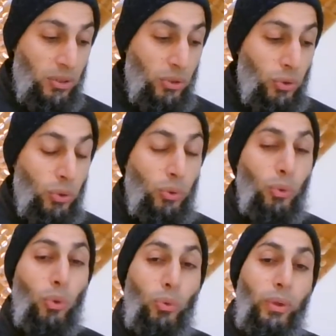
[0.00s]
you
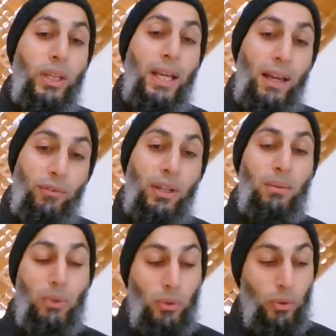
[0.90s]
already have
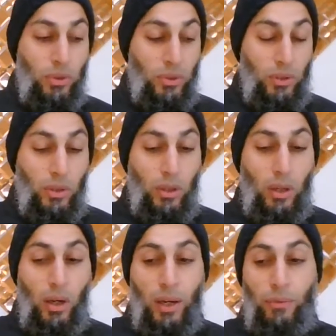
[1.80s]
come across
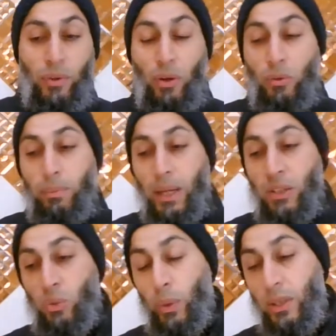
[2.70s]
either on
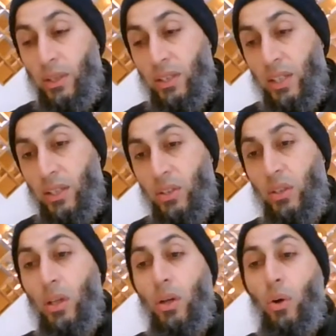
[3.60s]
page 26
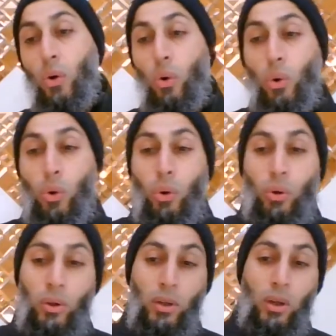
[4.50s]

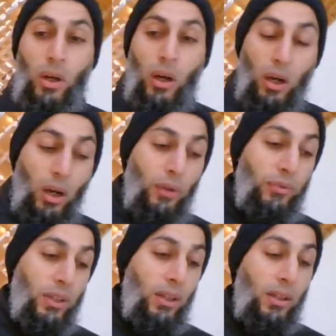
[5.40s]
or
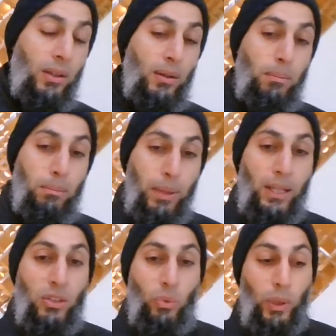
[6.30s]
after
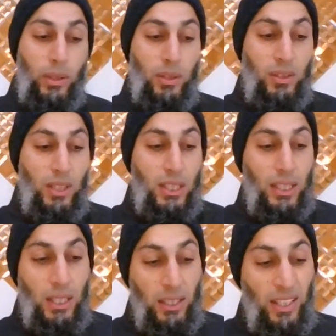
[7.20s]
page 26
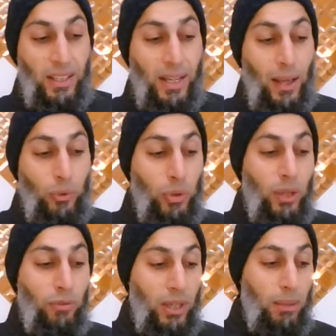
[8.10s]
until now. You
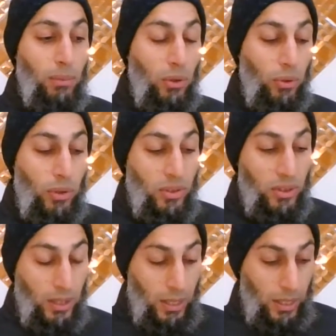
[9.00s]
have come
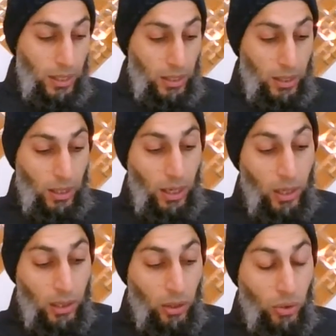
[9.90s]
across a
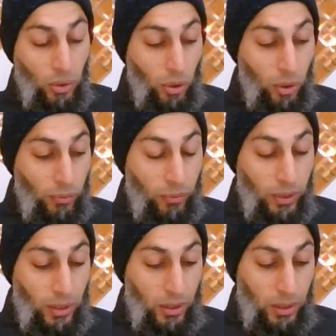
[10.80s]
lot of
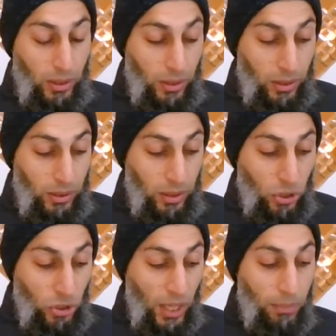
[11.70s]
the
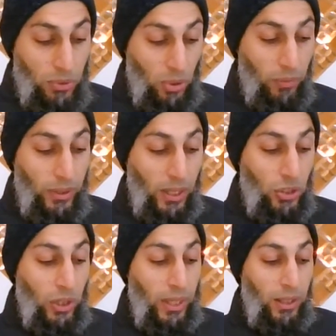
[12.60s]
shapes of
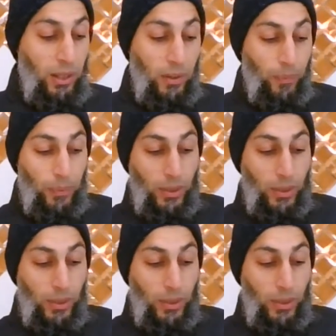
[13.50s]
each letter.